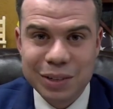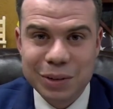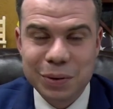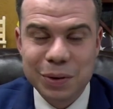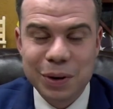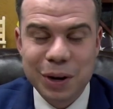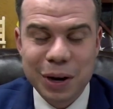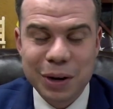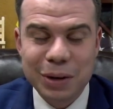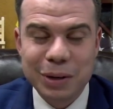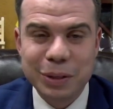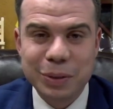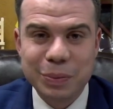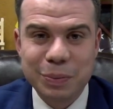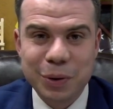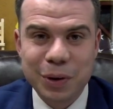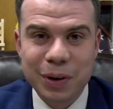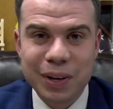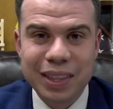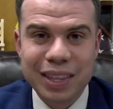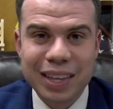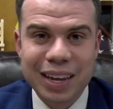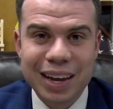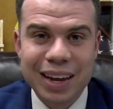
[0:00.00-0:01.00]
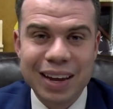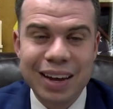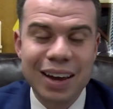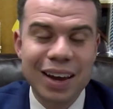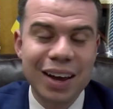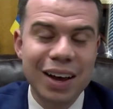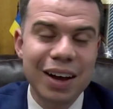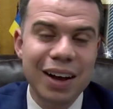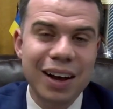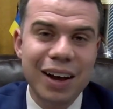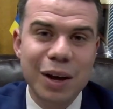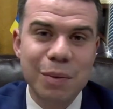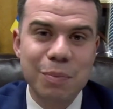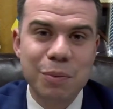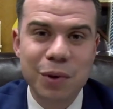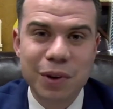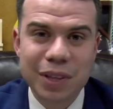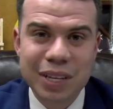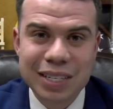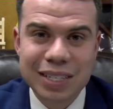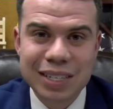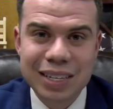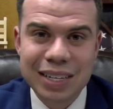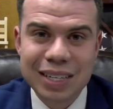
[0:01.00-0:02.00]
So Gardner's birthday,
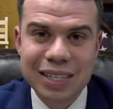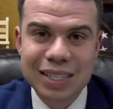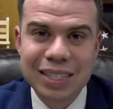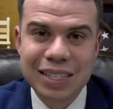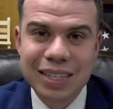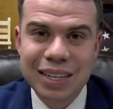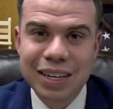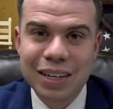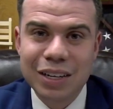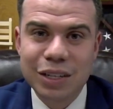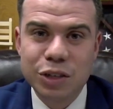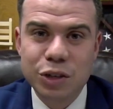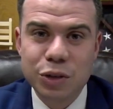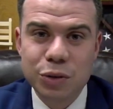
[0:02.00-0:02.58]
per the city's seal,